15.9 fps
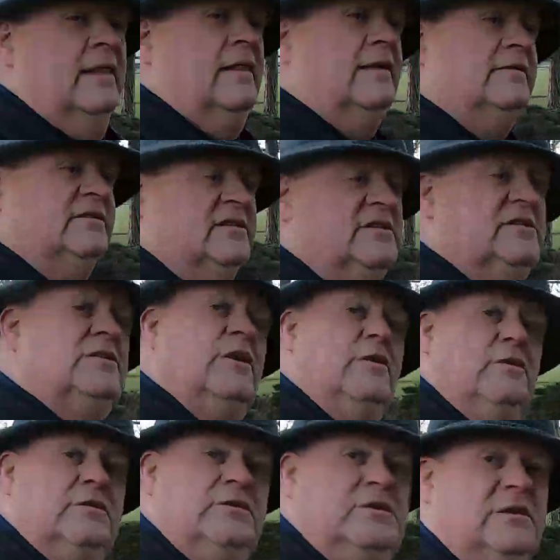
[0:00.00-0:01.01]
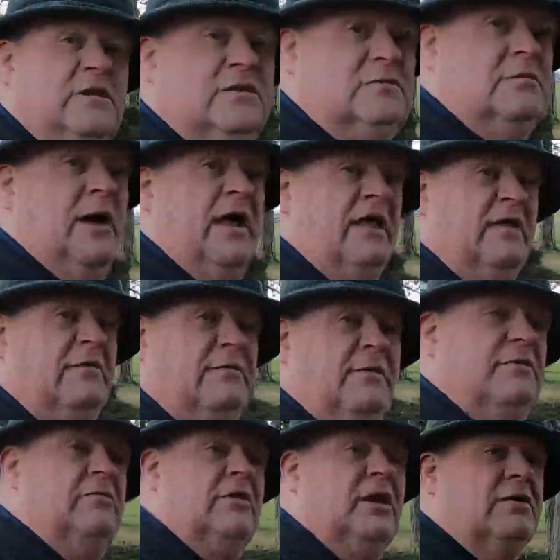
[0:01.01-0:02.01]
a little discouraged as well
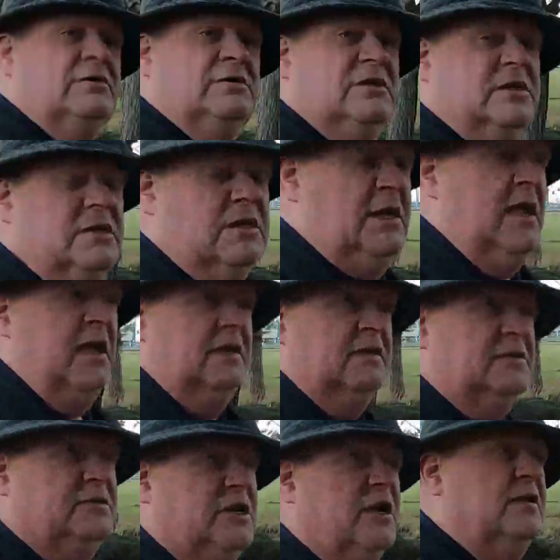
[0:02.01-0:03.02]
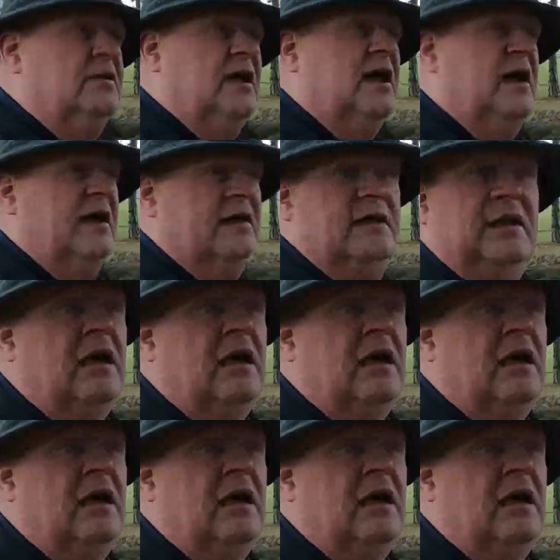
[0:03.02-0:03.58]
with regards to the ketogenic diet.